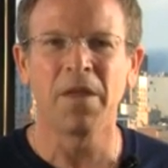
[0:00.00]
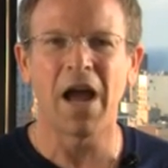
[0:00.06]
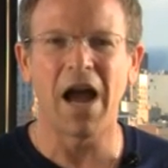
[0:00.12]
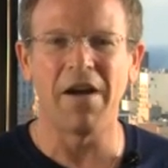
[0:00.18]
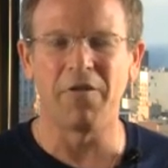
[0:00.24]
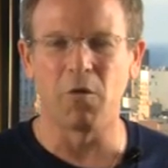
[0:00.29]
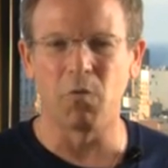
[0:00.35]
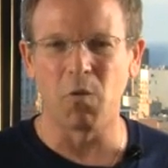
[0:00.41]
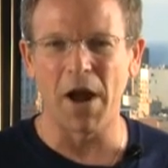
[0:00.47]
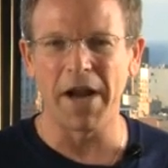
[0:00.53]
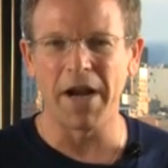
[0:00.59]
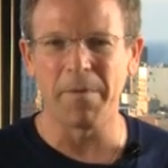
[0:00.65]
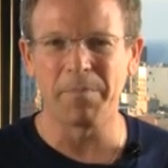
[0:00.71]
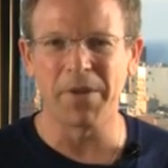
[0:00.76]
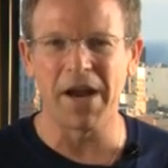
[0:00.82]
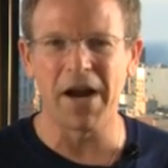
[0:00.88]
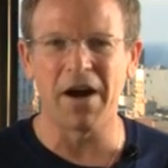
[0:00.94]
I have a
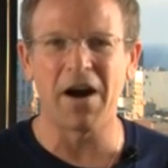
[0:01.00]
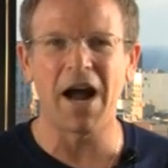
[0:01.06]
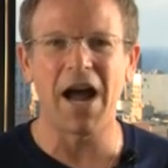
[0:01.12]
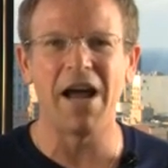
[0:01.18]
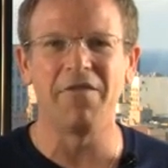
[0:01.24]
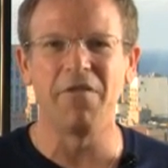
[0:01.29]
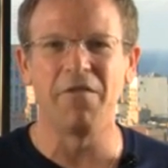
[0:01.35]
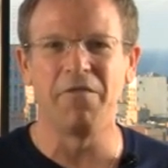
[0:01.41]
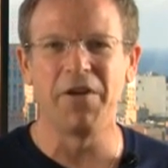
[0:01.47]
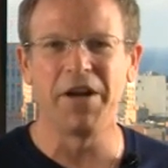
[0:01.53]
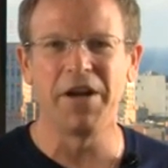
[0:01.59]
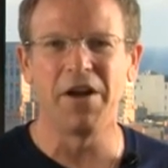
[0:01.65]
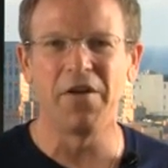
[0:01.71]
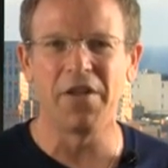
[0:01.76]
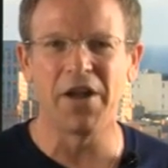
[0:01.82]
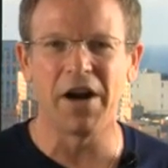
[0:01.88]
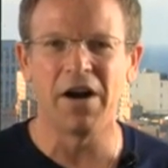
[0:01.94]
write-up there. I have a
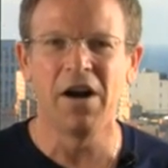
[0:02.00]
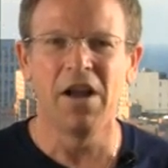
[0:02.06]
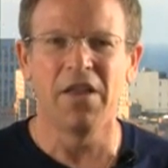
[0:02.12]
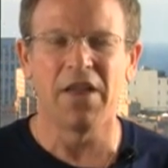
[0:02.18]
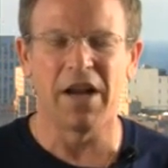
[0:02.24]
video there